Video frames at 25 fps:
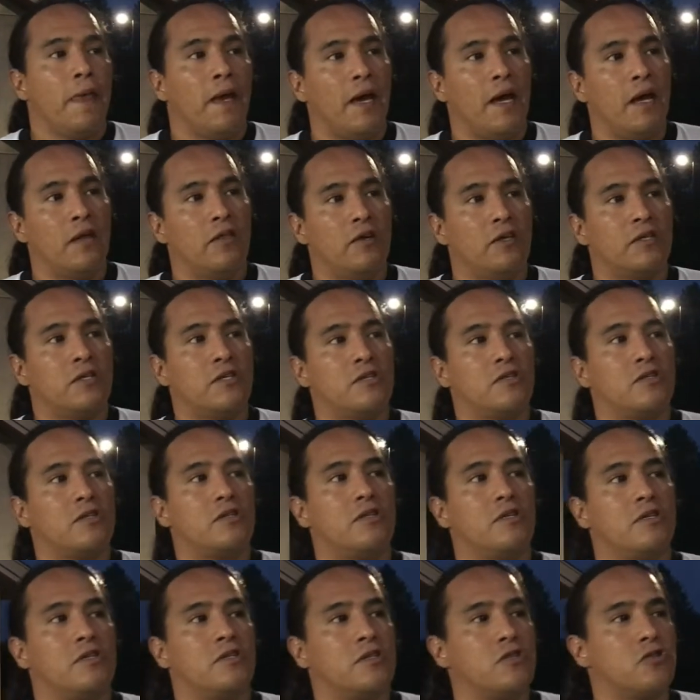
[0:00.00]
and this
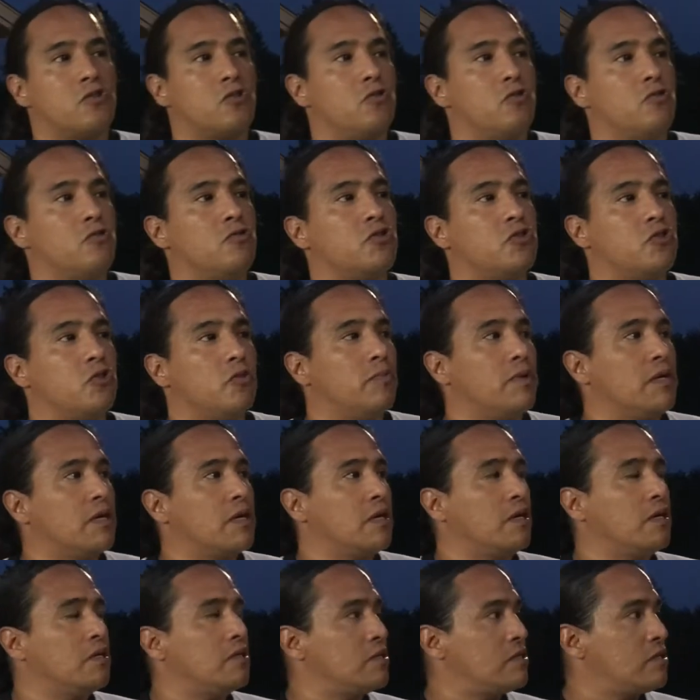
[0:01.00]
is crucial,
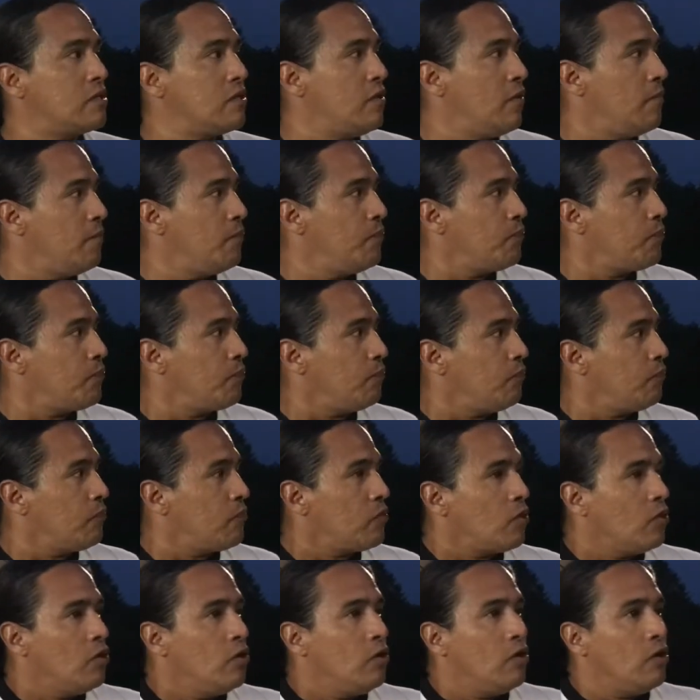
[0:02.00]
because
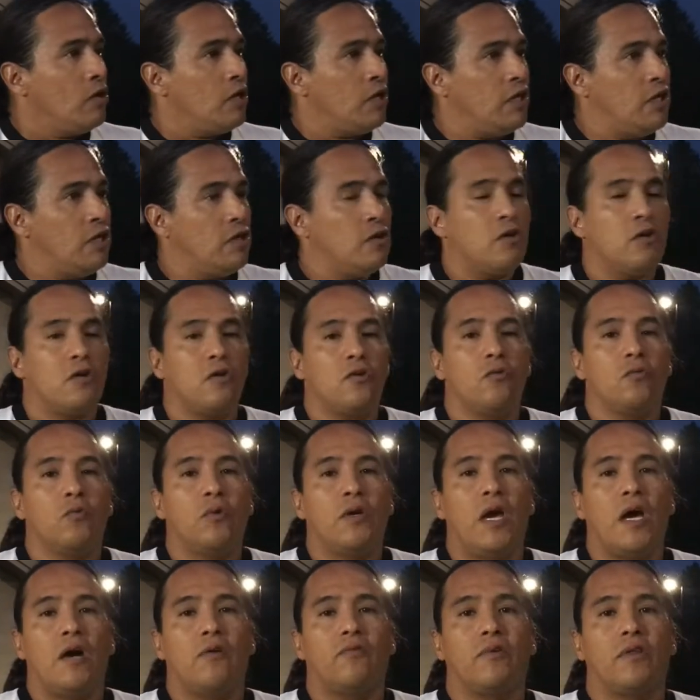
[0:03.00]
here
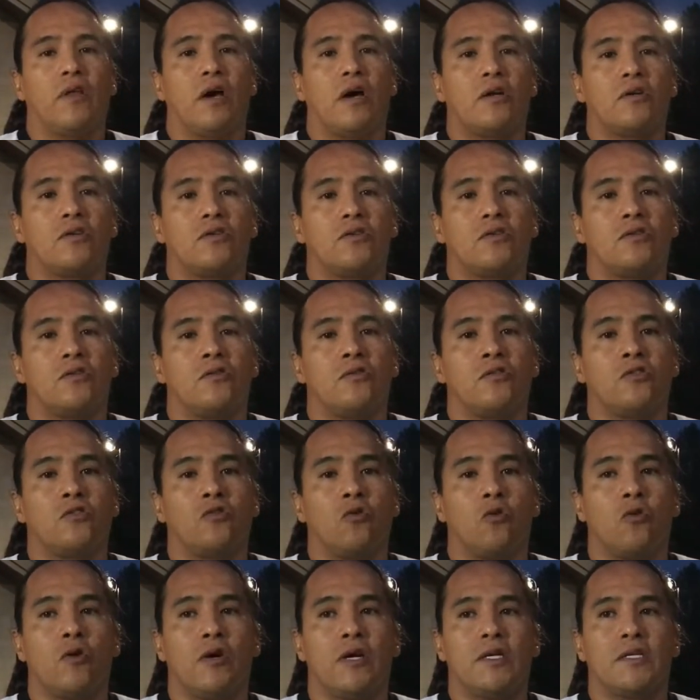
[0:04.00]
we have a lot of
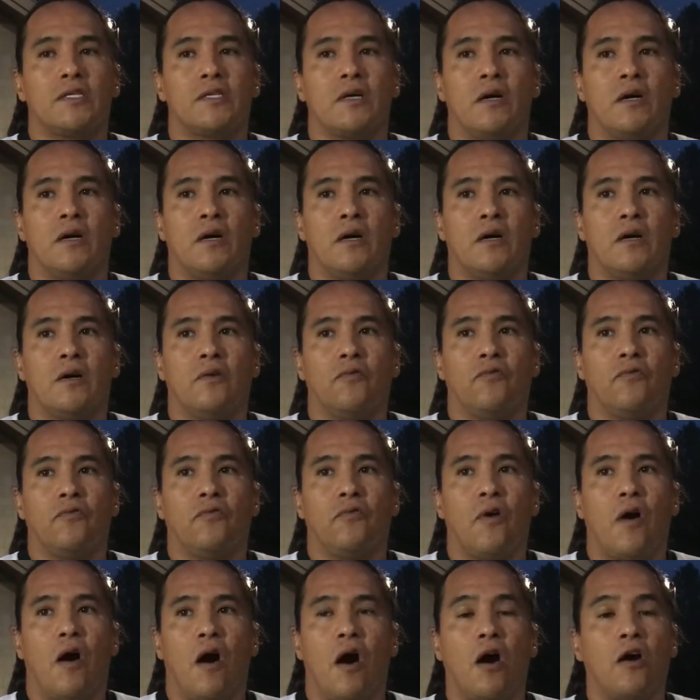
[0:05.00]
stories of
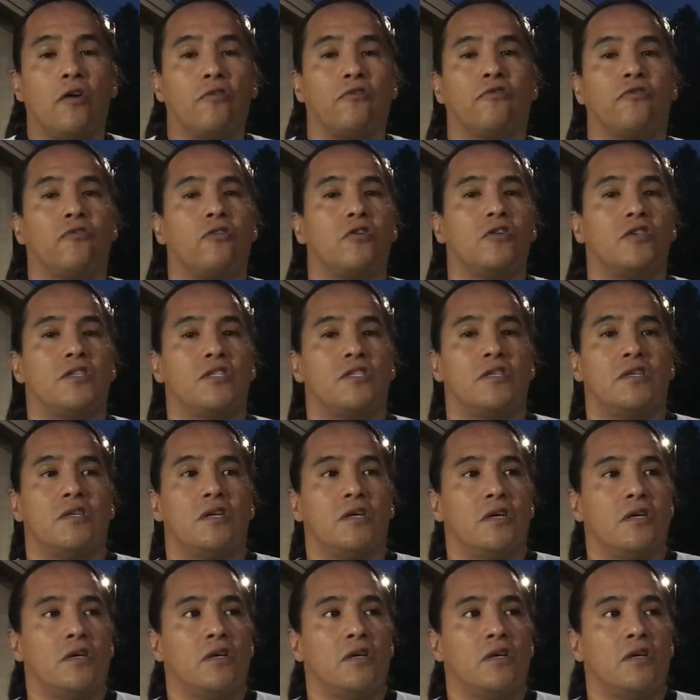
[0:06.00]
our first